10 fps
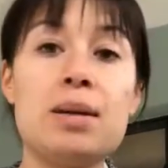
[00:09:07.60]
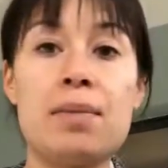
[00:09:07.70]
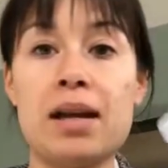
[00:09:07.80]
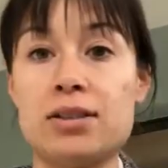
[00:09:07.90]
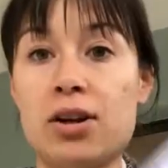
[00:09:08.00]

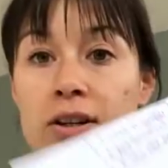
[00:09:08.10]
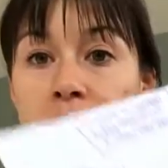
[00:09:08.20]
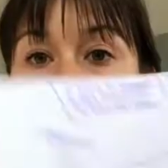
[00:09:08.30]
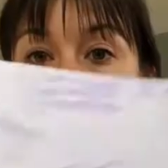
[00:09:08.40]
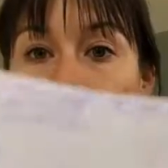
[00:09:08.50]
my
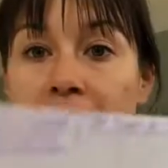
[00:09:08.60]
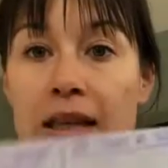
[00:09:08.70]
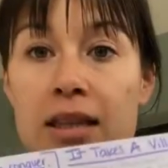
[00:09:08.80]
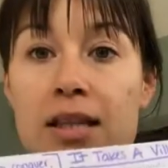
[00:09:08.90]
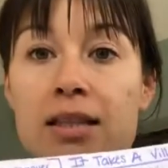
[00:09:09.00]
daughter do something
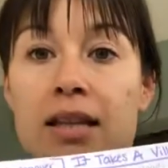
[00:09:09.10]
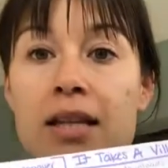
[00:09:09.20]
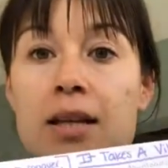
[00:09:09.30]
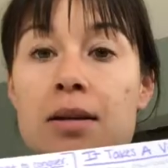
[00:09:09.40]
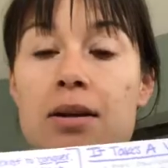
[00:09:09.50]
like this,
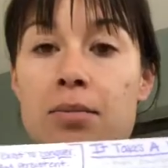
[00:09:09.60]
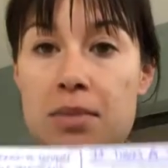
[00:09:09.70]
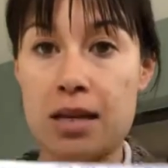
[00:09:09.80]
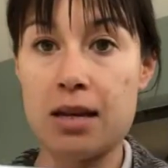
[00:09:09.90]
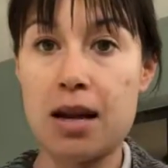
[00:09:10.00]
and then
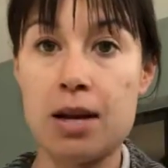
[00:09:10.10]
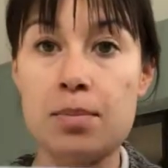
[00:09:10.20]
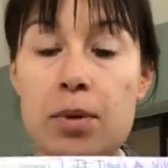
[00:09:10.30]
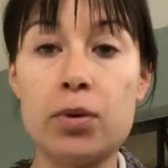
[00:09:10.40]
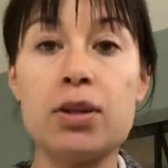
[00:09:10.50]
me
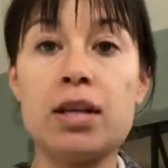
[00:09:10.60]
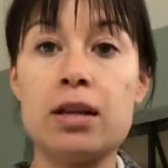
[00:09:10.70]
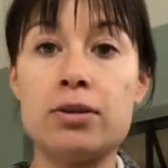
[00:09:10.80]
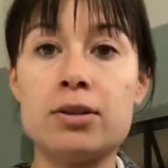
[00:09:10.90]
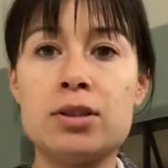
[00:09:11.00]
and both
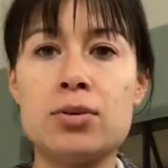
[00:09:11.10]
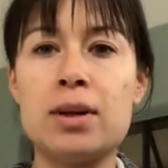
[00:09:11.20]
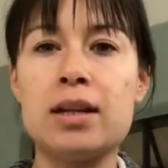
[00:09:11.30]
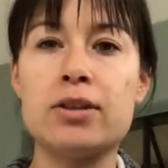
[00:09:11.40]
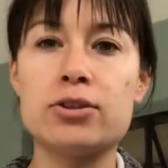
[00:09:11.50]
kiddos do
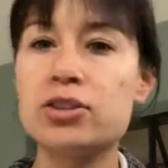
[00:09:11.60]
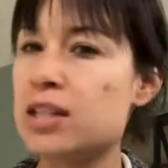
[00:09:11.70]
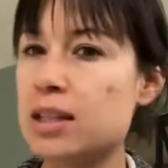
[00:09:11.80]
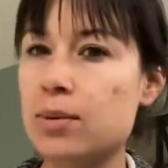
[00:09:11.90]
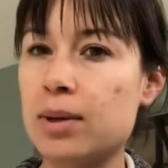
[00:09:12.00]
another
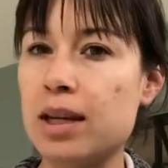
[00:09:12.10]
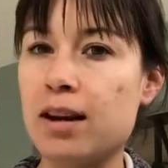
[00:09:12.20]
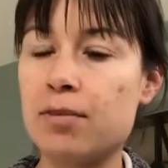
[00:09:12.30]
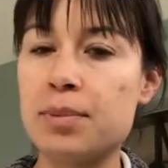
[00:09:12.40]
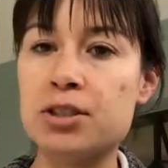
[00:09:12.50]
sheet that we get
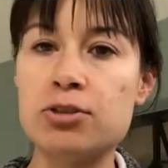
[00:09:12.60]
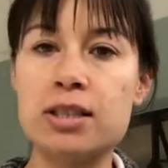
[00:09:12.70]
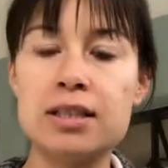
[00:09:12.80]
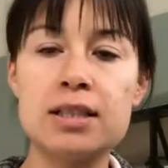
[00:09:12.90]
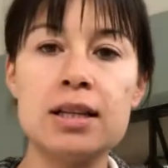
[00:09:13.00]
off
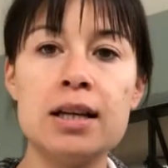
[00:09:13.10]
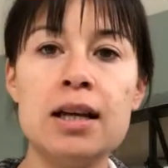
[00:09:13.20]
Pinterest